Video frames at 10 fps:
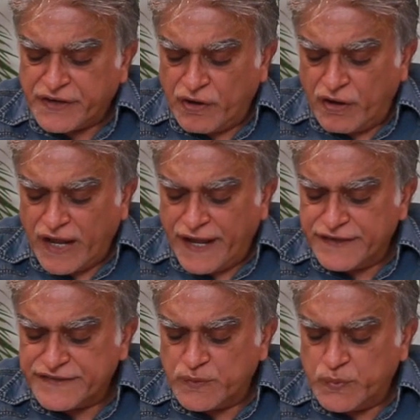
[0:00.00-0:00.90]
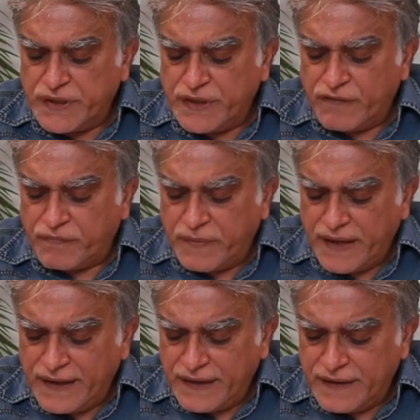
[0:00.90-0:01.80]
it not as the word of
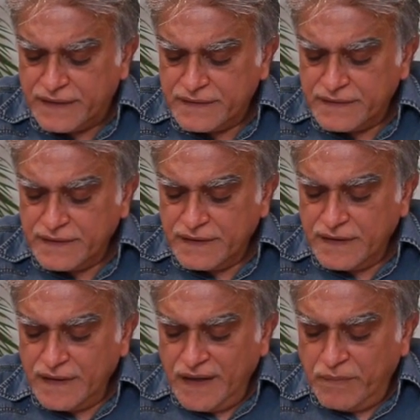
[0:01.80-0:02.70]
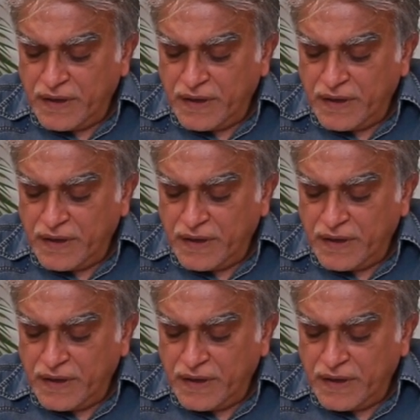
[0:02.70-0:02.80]
men,